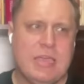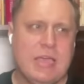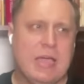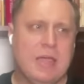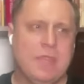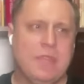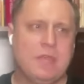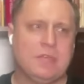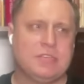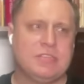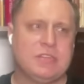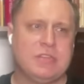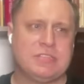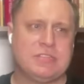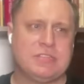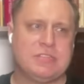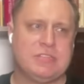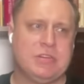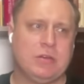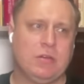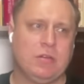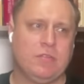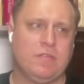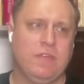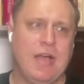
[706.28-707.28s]
there's an
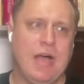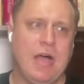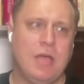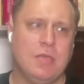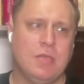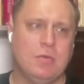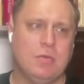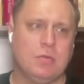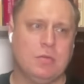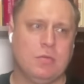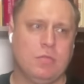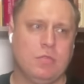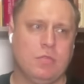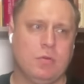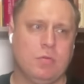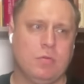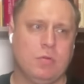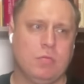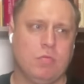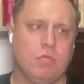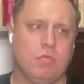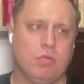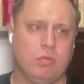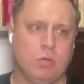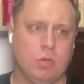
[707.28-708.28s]
esoteric value through
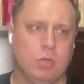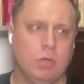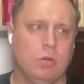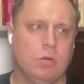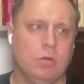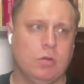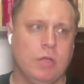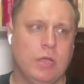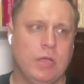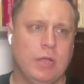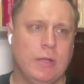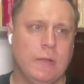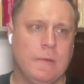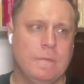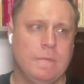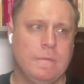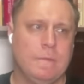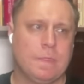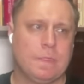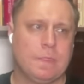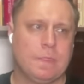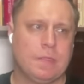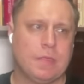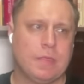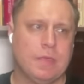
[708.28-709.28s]
and through.
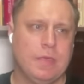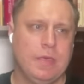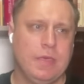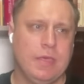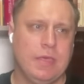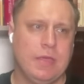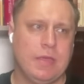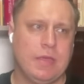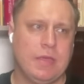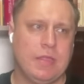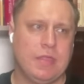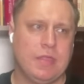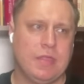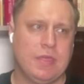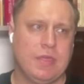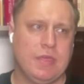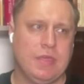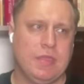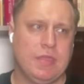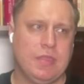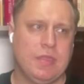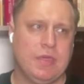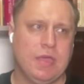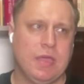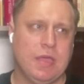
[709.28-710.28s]
And I
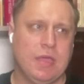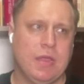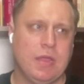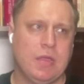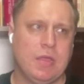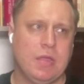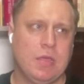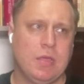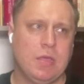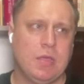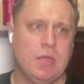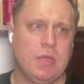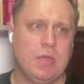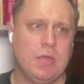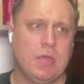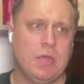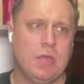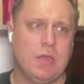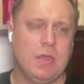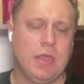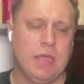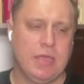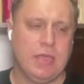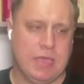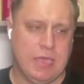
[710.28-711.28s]
think that,
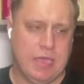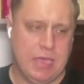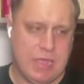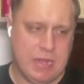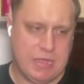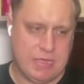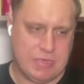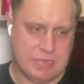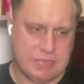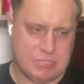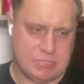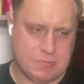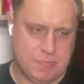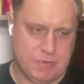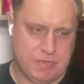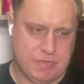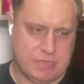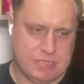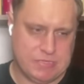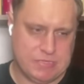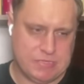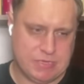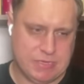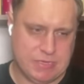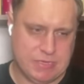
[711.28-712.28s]
like any
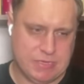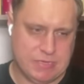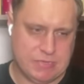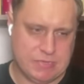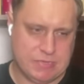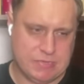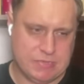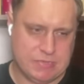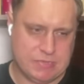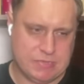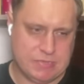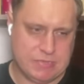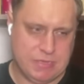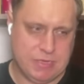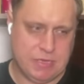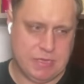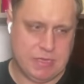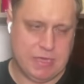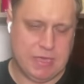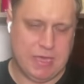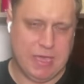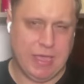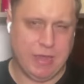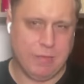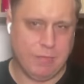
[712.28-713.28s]
species, it
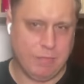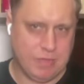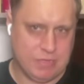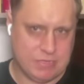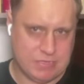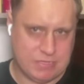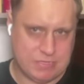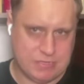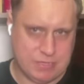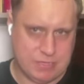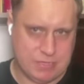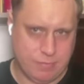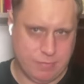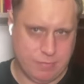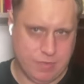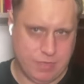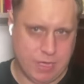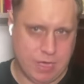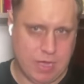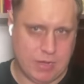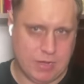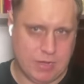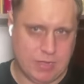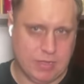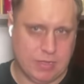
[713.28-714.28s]
can be
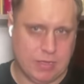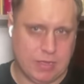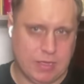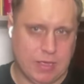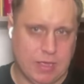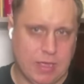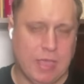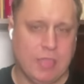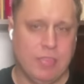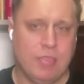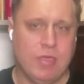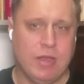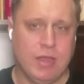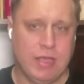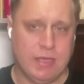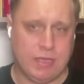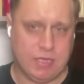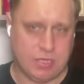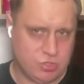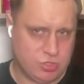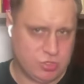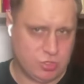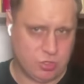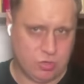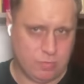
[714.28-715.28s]
symbiotic and then it
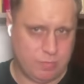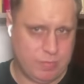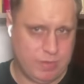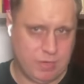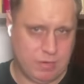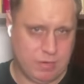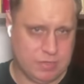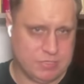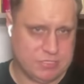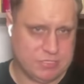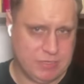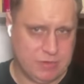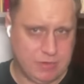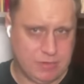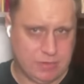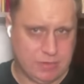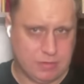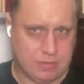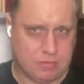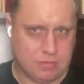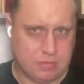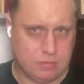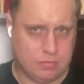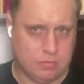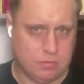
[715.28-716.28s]
can turn parasitic
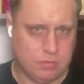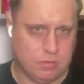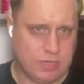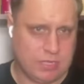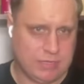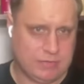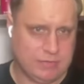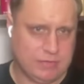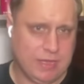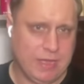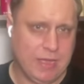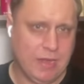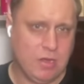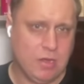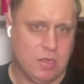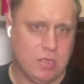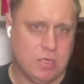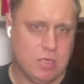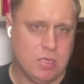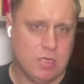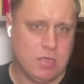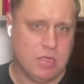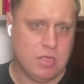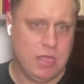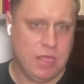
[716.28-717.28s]
like that.
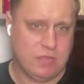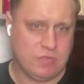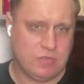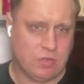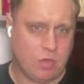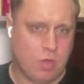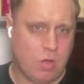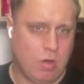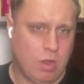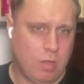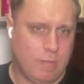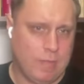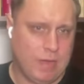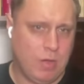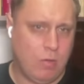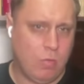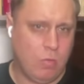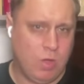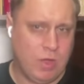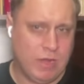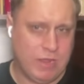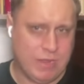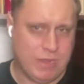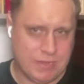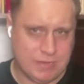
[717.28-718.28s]
It's all about
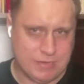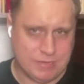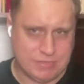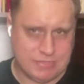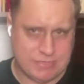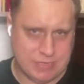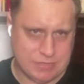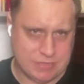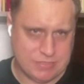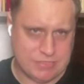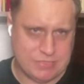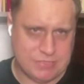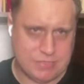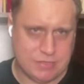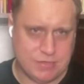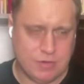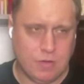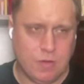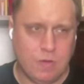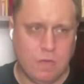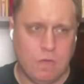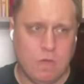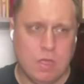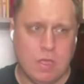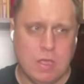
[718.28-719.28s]
what it intends to
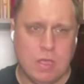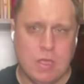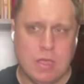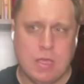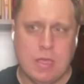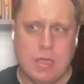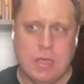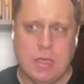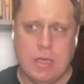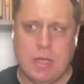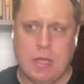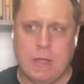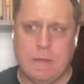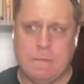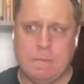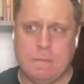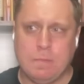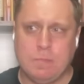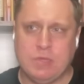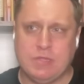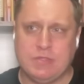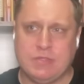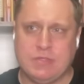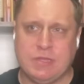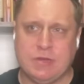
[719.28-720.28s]
do.
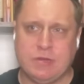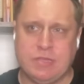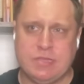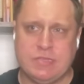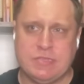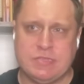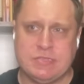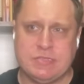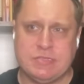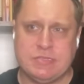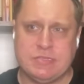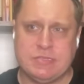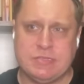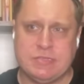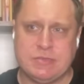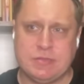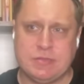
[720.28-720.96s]
But there is